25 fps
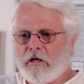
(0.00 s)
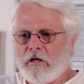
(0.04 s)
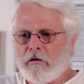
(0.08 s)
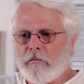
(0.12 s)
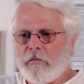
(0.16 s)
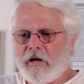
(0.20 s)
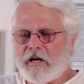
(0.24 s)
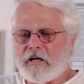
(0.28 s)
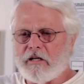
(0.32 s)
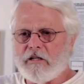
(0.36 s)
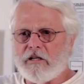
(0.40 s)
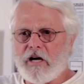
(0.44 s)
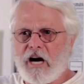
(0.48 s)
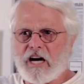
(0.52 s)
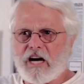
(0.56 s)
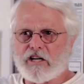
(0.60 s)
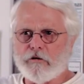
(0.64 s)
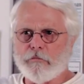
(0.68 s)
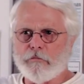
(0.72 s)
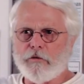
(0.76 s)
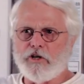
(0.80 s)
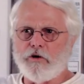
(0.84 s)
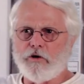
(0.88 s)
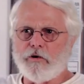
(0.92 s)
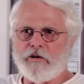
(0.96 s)
making
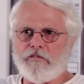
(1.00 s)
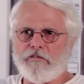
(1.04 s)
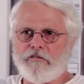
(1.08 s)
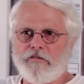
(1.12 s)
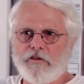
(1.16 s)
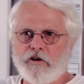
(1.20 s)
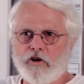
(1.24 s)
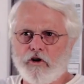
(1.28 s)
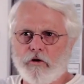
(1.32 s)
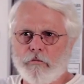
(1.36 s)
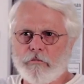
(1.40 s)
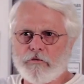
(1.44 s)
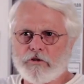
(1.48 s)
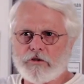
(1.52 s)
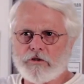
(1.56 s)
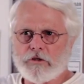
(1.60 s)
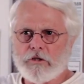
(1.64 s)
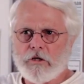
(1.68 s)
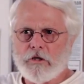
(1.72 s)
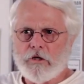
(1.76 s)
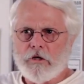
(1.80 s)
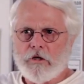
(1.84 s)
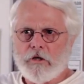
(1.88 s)
documentary films,